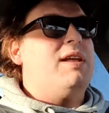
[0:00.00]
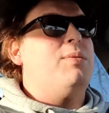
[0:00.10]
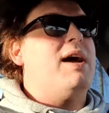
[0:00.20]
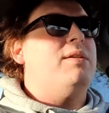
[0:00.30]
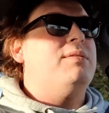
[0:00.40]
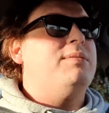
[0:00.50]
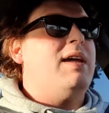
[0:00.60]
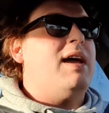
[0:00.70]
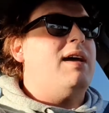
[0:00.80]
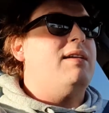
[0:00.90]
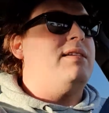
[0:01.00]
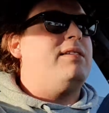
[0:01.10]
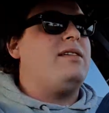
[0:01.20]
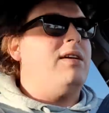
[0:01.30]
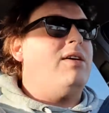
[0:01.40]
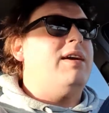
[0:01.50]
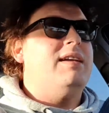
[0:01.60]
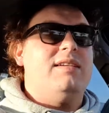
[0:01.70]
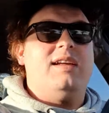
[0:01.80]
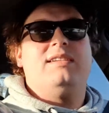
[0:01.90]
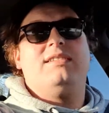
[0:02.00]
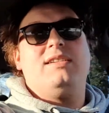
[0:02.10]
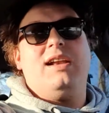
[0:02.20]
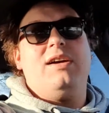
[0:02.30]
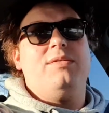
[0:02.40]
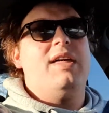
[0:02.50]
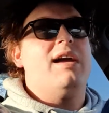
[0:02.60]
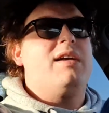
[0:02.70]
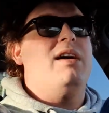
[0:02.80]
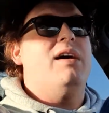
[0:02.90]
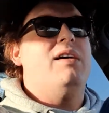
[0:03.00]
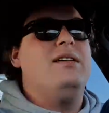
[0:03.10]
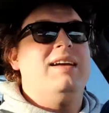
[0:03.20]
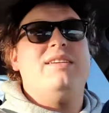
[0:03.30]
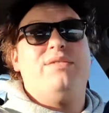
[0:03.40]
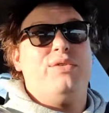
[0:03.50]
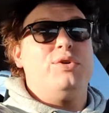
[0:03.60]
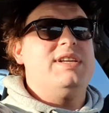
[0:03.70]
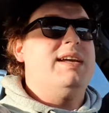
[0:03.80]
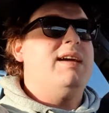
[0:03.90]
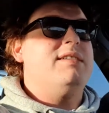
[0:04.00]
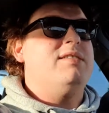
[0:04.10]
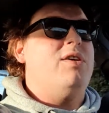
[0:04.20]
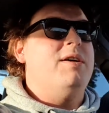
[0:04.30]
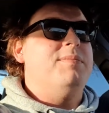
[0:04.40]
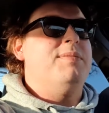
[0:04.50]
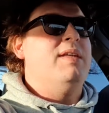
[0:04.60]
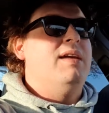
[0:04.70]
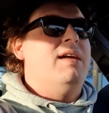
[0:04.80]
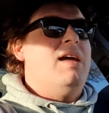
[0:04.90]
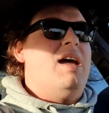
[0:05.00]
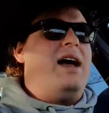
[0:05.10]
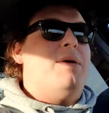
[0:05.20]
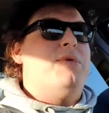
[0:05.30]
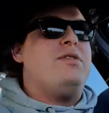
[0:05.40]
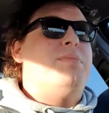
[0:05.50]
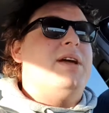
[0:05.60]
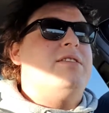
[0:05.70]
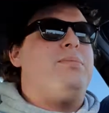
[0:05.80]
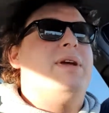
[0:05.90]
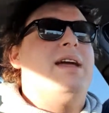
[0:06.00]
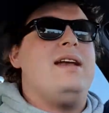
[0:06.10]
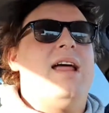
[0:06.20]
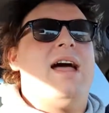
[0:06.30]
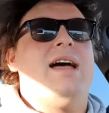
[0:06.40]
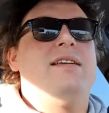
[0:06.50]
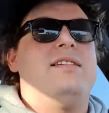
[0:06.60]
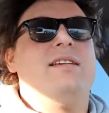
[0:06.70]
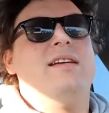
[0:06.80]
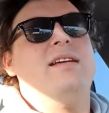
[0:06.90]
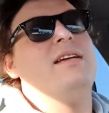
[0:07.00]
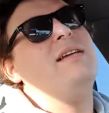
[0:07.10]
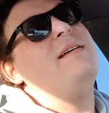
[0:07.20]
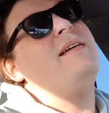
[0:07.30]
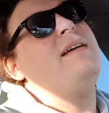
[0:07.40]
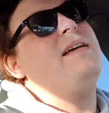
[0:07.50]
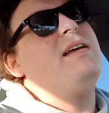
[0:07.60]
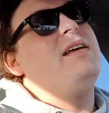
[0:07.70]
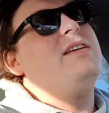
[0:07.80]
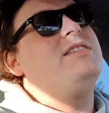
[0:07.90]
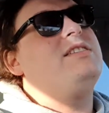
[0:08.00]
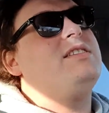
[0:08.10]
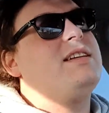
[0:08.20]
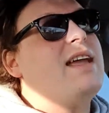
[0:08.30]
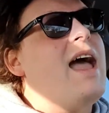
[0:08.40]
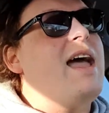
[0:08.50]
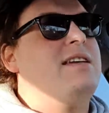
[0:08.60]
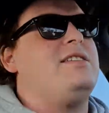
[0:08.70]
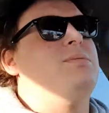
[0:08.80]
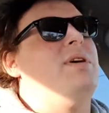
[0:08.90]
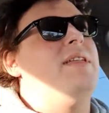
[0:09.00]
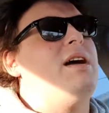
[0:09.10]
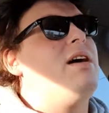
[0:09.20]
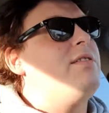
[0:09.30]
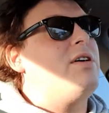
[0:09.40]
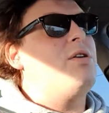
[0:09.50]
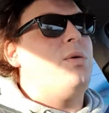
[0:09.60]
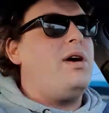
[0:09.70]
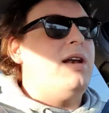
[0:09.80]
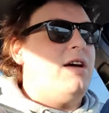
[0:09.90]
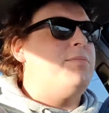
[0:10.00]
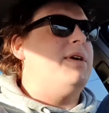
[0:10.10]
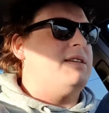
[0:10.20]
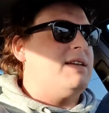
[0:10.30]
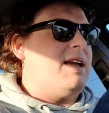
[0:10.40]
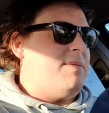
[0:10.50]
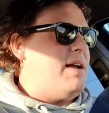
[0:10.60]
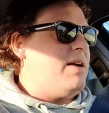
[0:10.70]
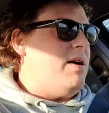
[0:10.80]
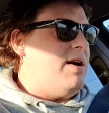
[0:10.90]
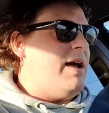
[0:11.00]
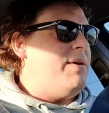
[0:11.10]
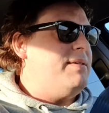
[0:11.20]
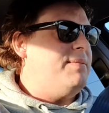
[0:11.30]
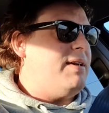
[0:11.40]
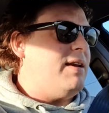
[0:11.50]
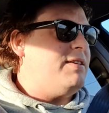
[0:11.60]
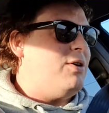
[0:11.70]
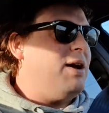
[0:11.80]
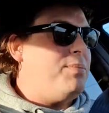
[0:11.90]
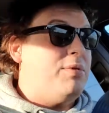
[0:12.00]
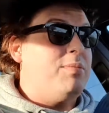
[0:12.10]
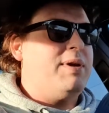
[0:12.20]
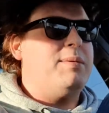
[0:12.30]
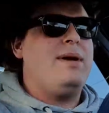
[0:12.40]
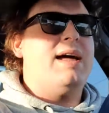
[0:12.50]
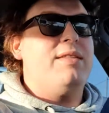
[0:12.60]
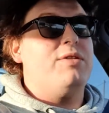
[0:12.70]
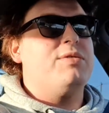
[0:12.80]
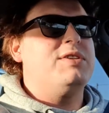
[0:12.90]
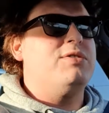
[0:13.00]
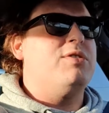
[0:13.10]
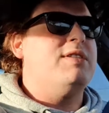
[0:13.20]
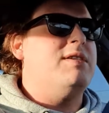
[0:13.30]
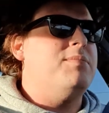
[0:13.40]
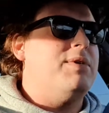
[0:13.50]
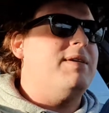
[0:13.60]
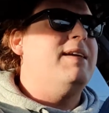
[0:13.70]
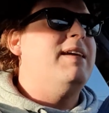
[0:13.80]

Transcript: well, and I intend to still own that car in 40 years time, and with bits being as scarce as what they are, I've got quite a lot of bits to keep that car going, and I do help other people out that are restoring them, but